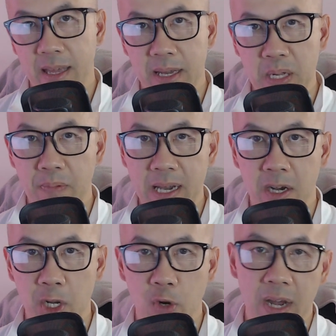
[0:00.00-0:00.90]
things back
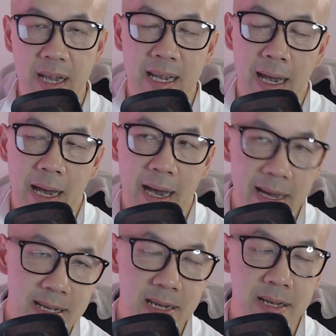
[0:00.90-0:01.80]
on track.
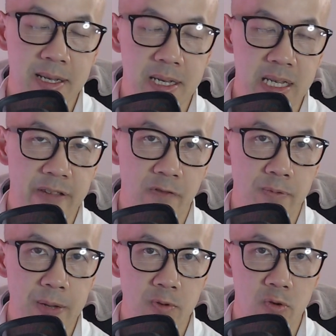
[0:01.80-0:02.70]
Ideally, this is for
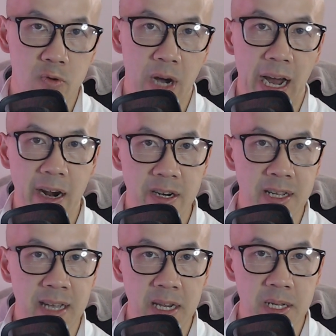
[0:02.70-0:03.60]
people who hired
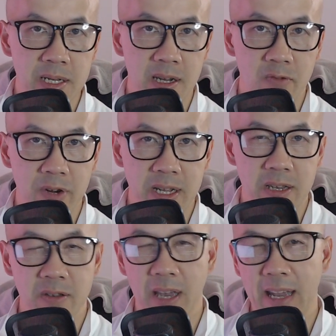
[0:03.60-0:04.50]
an agency
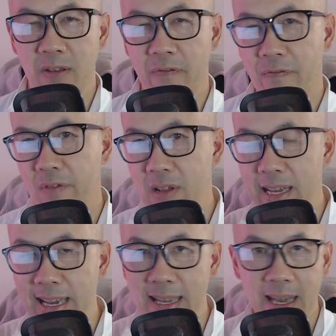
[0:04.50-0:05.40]
already and you feel
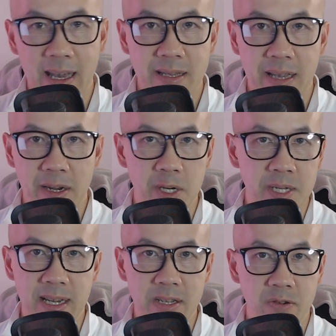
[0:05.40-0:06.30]
like they're
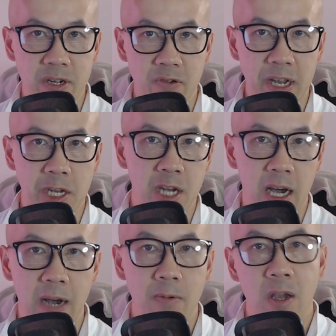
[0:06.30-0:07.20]
just not doing a great
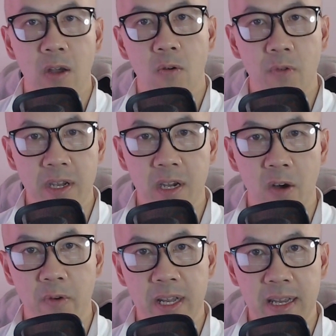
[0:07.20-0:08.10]
job. We can
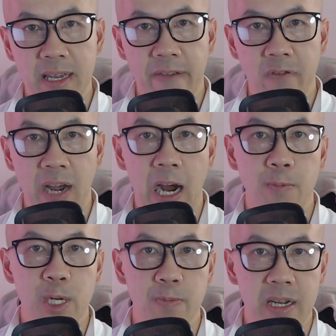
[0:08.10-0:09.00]
go in and give you our
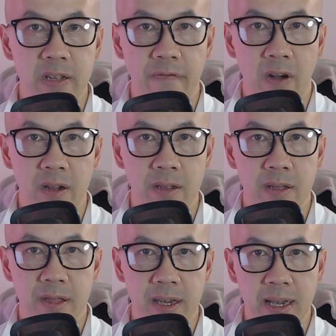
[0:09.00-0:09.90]
perspective on
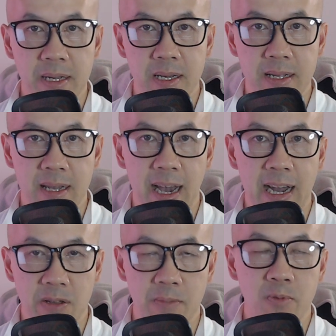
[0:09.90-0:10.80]
things and
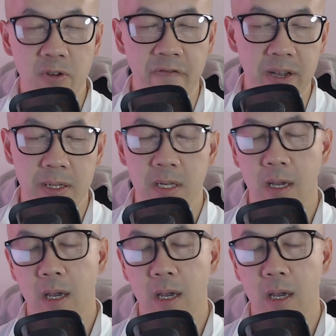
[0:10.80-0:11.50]
how to improve it.